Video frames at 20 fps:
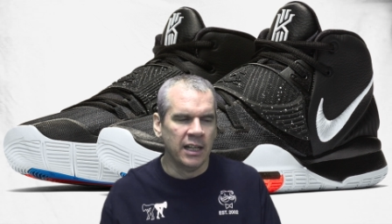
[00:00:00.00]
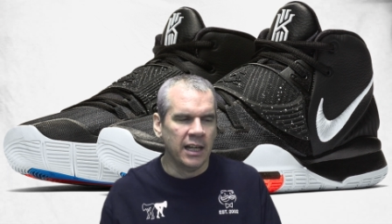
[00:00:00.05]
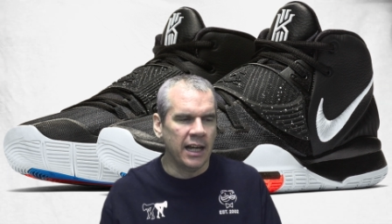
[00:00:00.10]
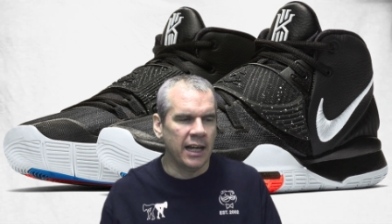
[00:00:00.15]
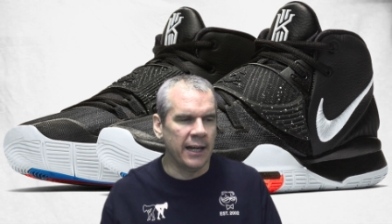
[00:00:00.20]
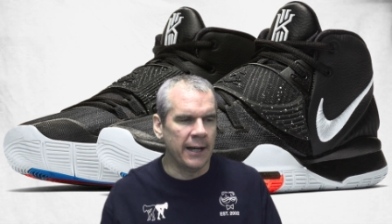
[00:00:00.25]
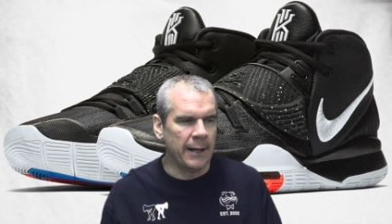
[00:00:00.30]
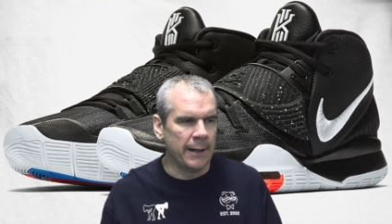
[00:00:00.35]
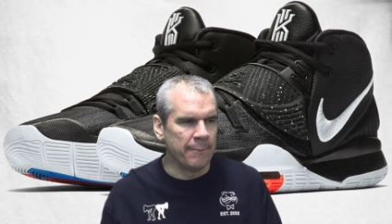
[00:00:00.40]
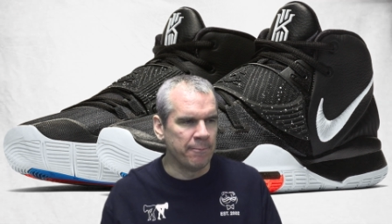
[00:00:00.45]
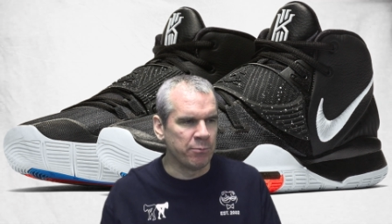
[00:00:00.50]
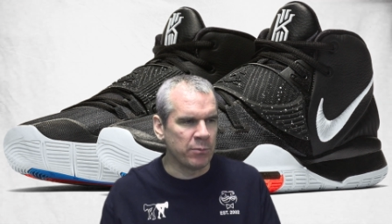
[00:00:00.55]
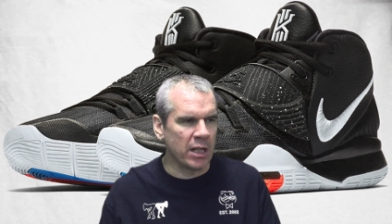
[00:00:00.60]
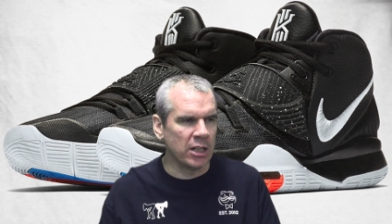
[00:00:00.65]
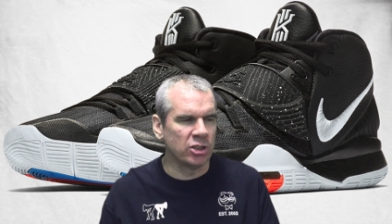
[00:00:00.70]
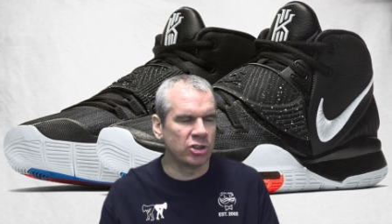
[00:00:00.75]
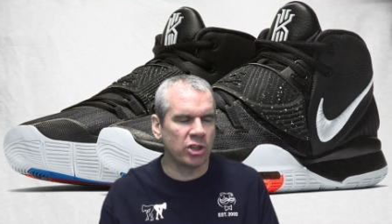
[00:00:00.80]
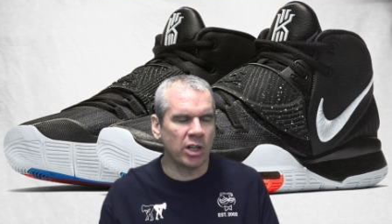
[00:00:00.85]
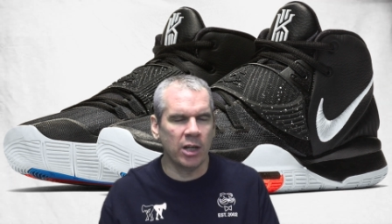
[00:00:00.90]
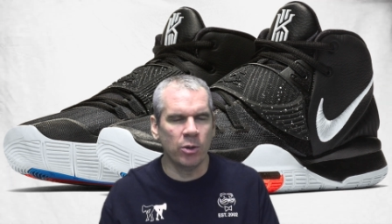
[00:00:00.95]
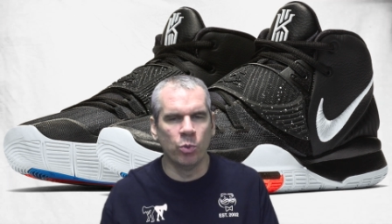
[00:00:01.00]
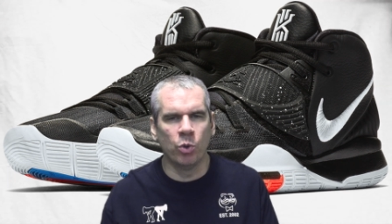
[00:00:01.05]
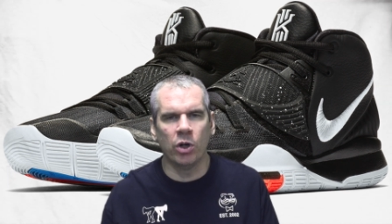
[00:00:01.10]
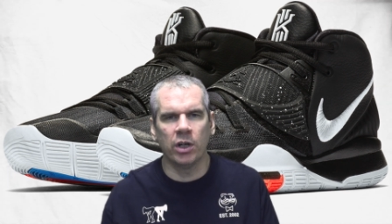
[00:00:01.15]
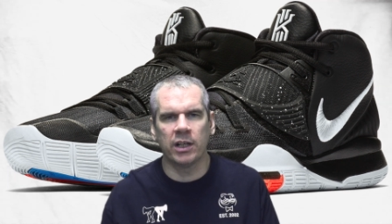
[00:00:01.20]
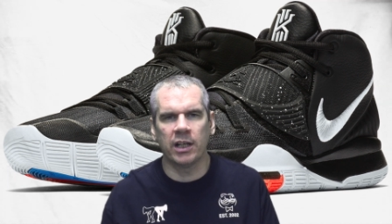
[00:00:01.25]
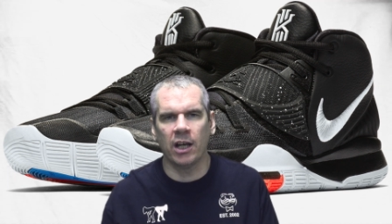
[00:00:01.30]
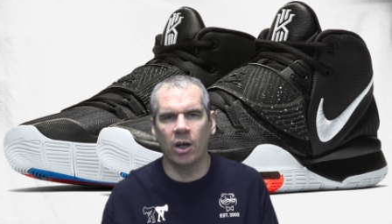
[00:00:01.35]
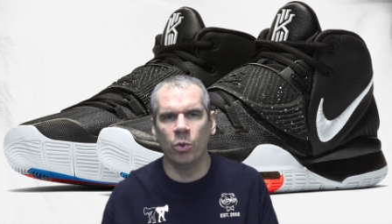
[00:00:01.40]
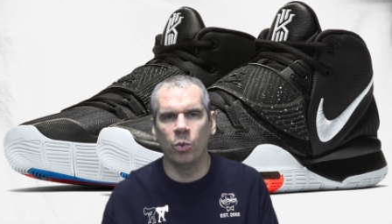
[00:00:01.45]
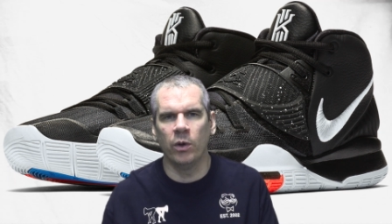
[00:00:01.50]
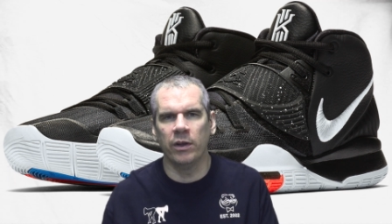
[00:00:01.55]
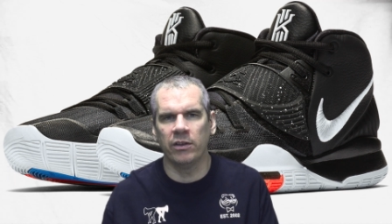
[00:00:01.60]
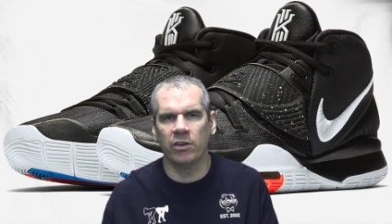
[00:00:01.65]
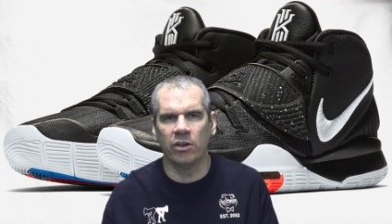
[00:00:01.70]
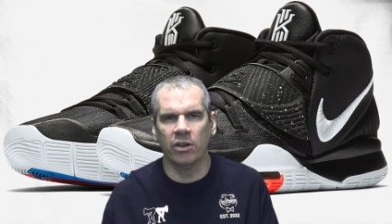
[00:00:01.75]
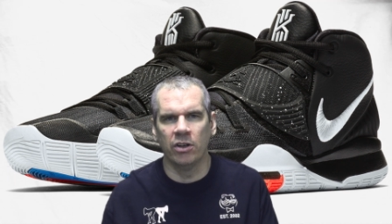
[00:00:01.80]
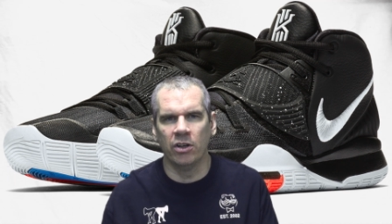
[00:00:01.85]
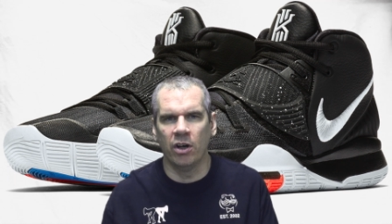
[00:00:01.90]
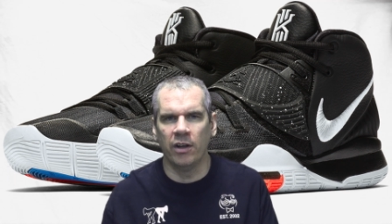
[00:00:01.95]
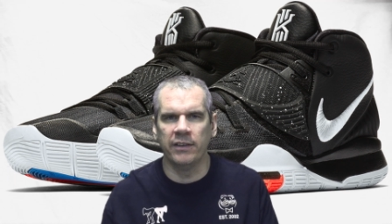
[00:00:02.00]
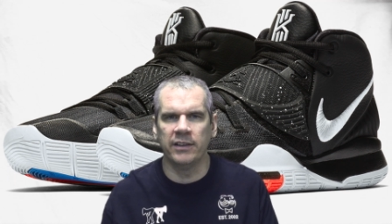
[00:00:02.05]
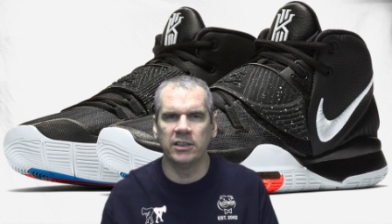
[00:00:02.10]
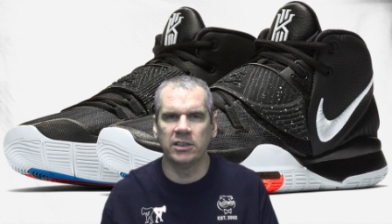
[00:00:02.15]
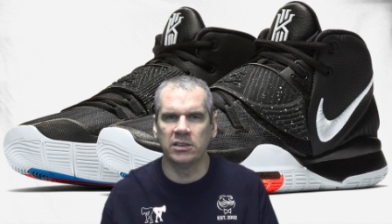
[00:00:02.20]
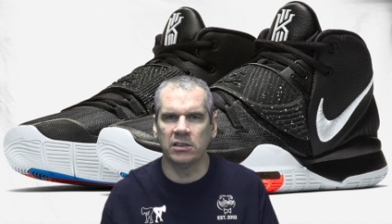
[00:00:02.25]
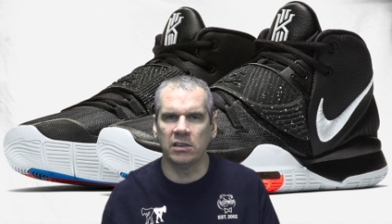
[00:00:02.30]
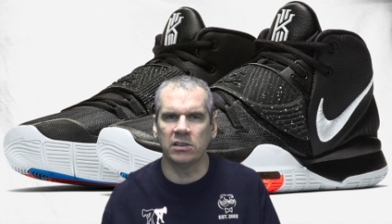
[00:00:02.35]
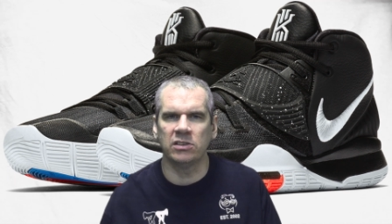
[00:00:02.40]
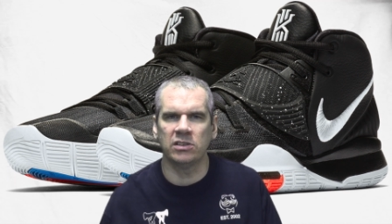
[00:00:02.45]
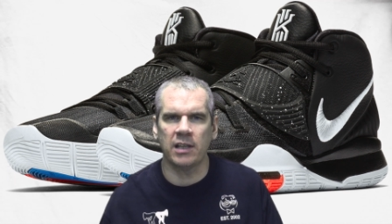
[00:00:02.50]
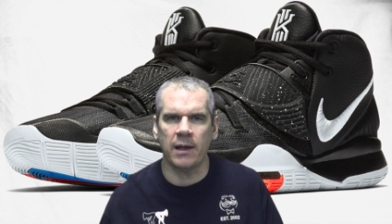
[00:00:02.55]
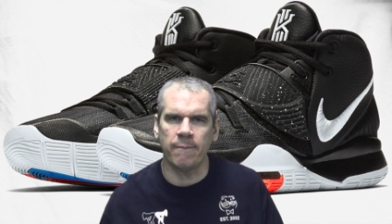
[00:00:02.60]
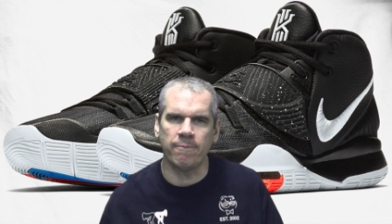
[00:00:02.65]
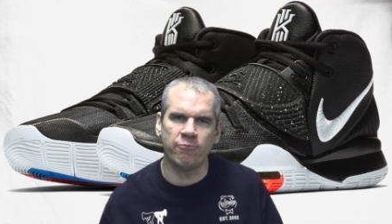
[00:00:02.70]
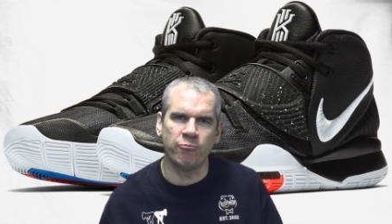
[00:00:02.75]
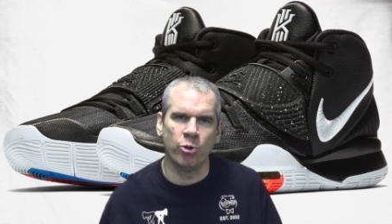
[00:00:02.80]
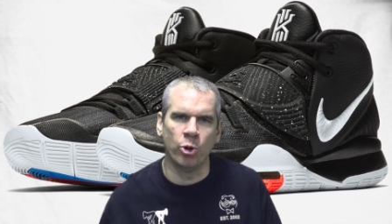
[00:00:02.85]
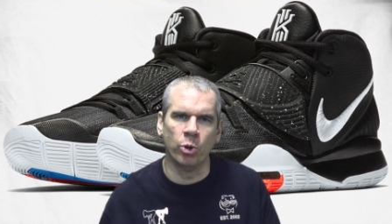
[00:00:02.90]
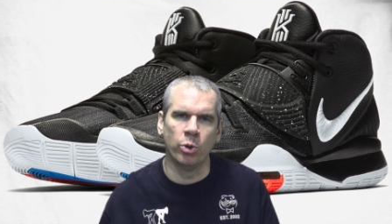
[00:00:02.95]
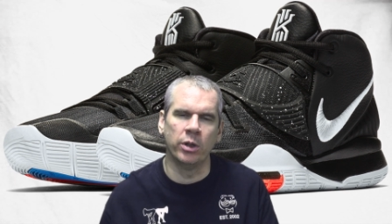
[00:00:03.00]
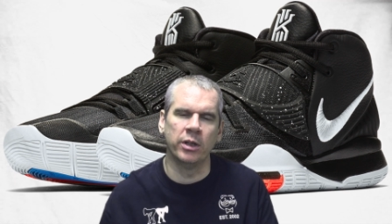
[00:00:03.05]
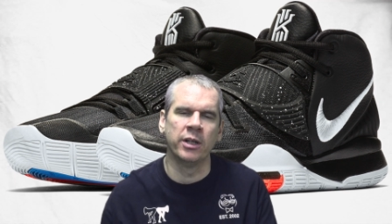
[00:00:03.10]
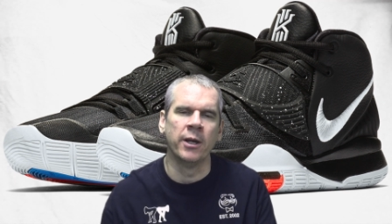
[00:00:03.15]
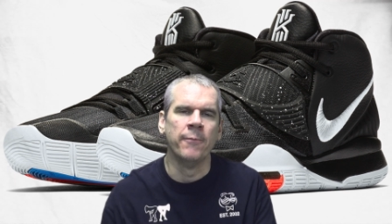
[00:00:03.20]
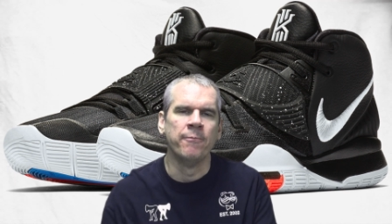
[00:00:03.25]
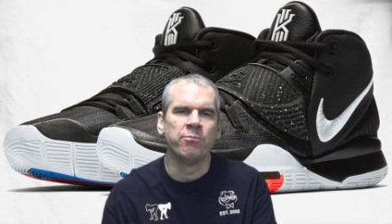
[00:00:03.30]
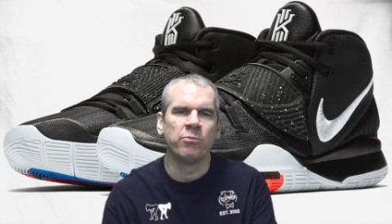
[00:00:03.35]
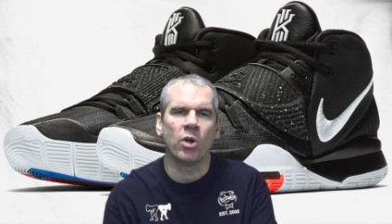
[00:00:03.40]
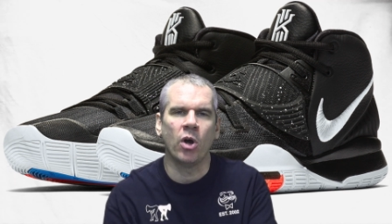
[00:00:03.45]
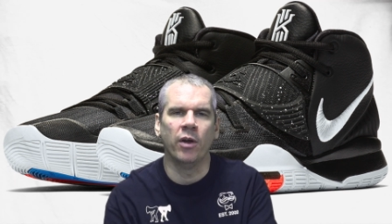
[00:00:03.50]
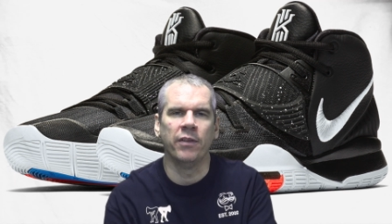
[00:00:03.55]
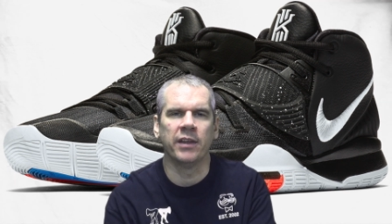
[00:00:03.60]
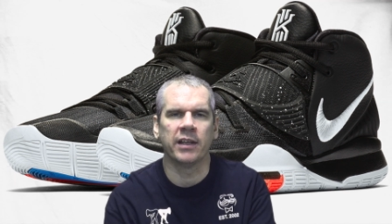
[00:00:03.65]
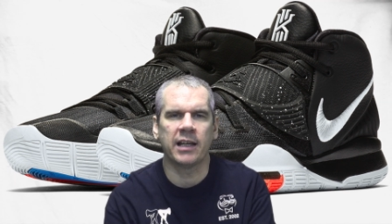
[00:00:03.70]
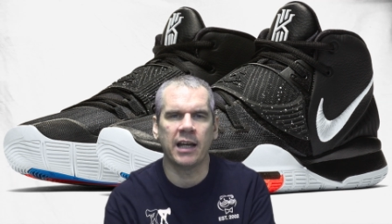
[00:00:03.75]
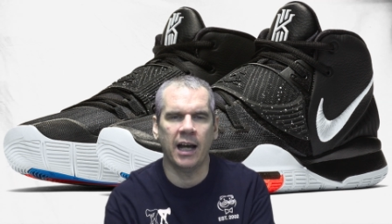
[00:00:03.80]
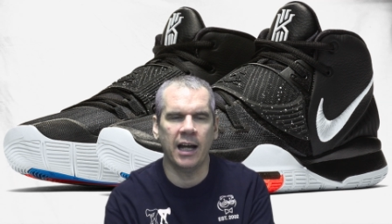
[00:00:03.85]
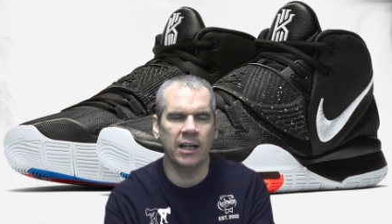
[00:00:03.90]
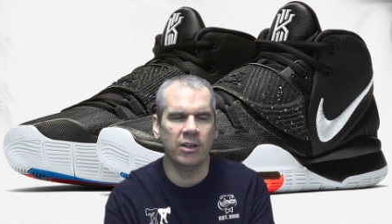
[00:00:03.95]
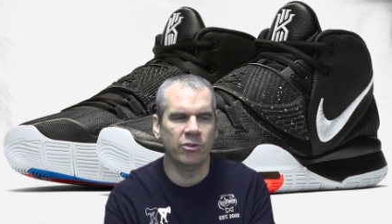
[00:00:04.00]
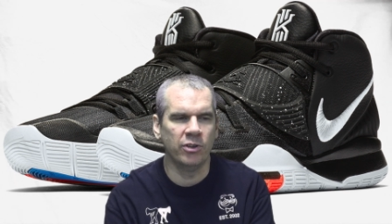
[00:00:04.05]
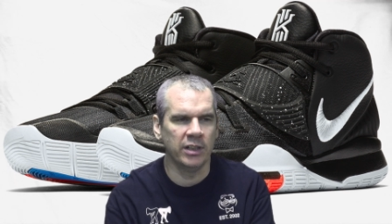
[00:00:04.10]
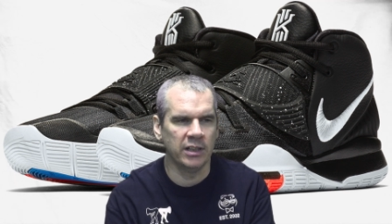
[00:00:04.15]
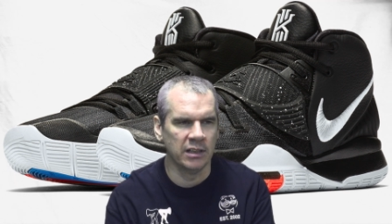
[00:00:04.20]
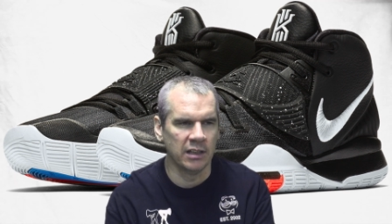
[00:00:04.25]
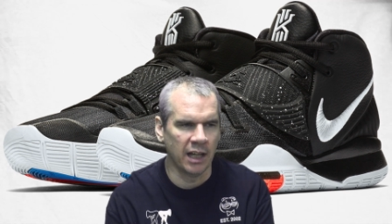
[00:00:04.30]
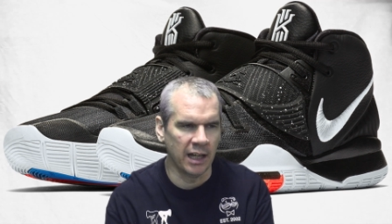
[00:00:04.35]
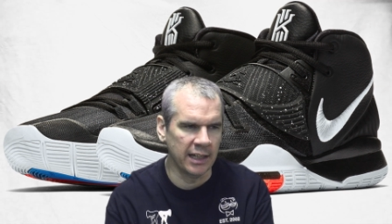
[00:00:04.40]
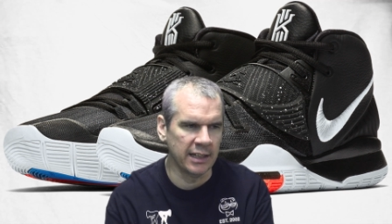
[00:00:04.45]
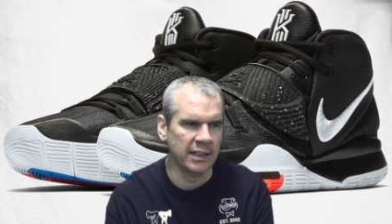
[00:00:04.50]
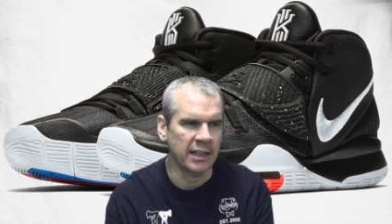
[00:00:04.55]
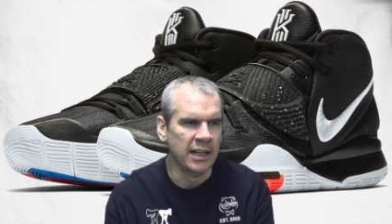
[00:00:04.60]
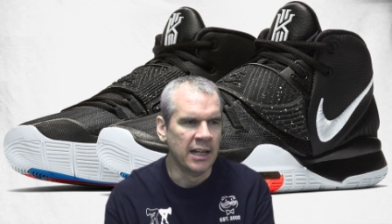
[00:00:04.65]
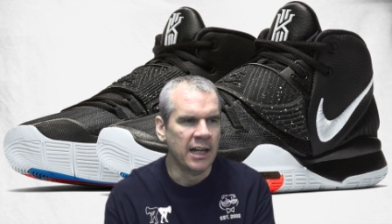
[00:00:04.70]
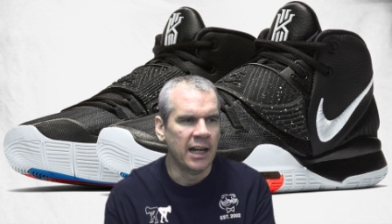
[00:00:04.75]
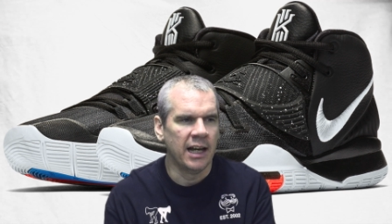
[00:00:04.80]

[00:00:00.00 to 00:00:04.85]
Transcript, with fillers: um, and try and work out whether or not this is a step forward on the Kyrie line.